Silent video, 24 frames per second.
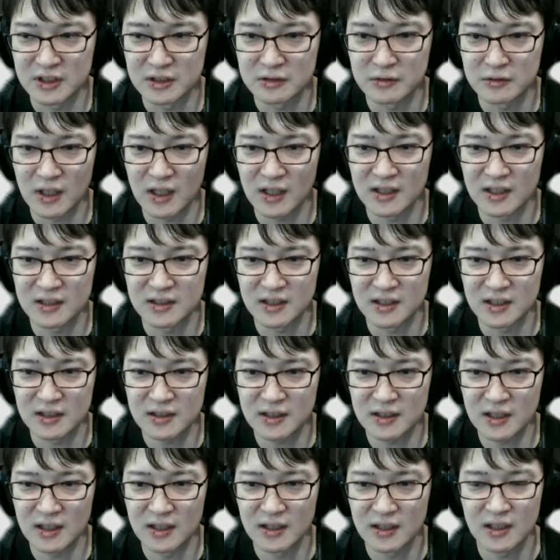steps:
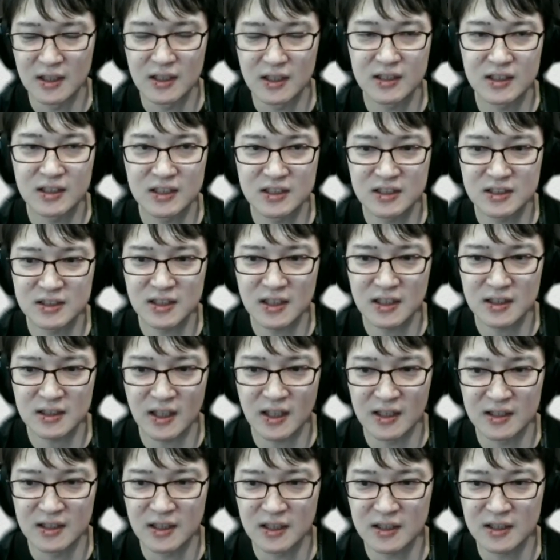
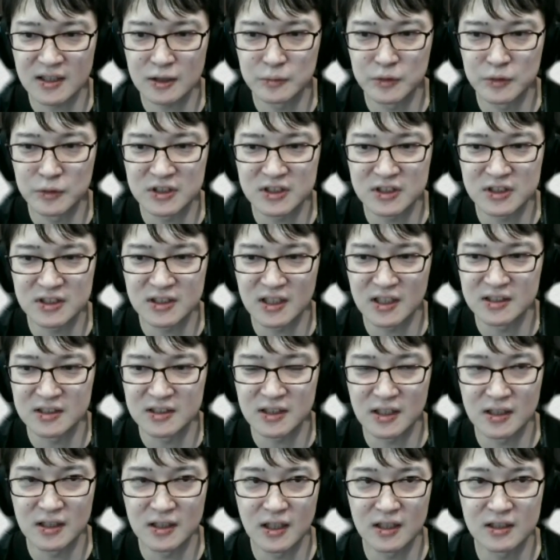pre-training using only
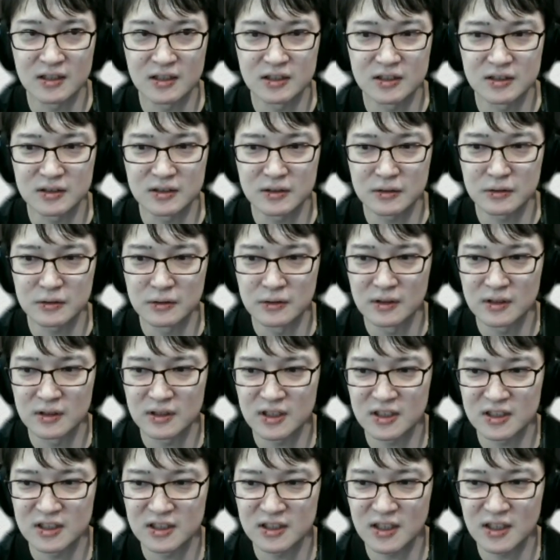article data
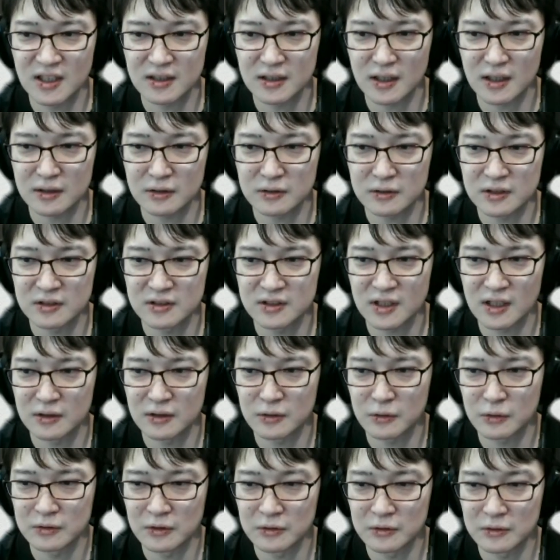and main training
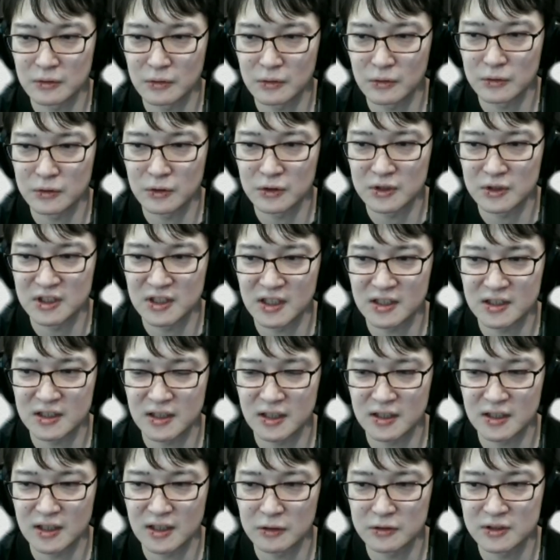using
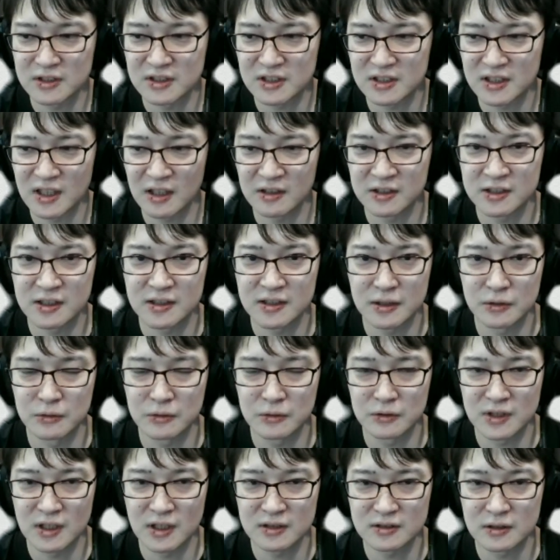article data and
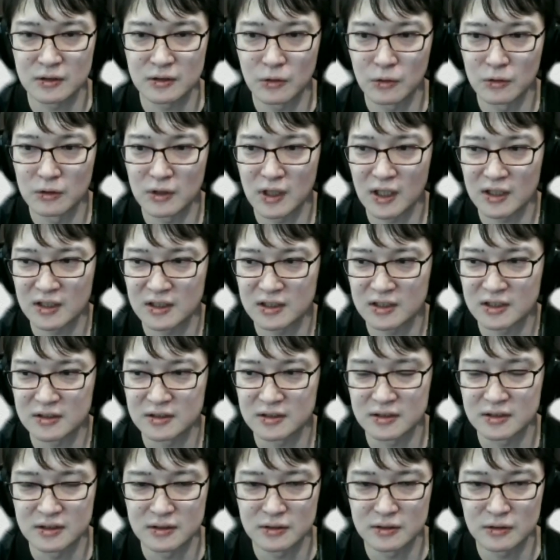user behavior history
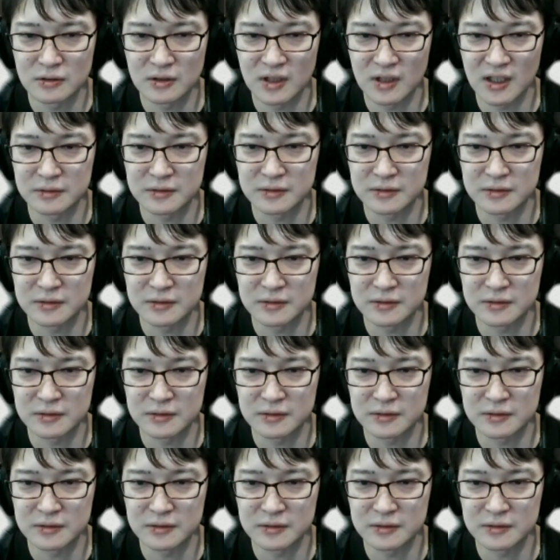data.